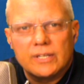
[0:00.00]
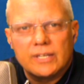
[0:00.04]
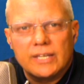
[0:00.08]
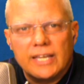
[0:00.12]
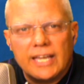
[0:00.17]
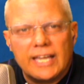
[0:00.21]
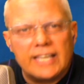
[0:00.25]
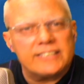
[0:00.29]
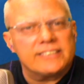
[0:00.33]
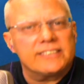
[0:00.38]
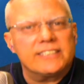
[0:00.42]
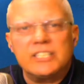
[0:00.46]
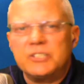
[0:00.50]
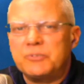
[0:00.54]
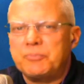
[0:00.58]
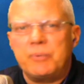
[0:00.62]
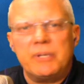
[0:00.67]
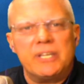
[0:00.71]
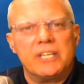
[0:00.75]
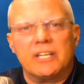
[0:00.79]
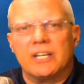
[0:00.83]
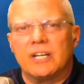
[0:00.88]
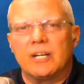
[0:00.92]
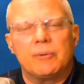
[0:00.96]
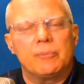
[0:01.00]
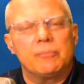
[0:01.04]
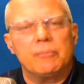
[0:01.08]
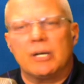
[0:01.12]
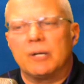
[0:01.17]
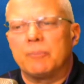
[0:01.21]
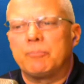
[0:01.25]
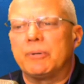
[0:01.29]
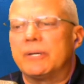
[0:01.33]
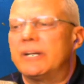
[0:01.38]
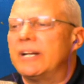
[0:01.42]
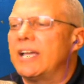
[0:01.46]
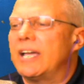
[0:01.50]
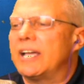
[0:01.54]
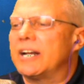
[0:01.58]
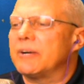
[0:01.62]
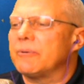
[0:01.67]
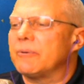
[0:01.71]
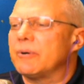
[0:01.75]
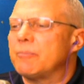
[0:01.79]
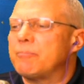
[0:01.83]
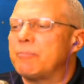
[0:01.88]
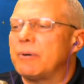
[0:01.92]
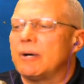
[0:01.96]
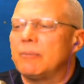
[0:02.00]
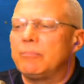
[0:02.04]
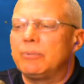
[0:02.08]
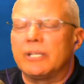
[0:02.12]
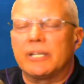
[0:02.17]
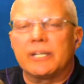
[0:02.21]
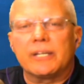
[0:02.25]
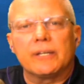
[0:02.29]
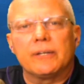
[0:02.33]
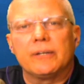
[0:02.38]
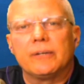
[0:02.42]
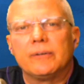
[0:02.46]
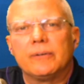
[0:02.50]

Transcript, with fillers: has this become a banana republic?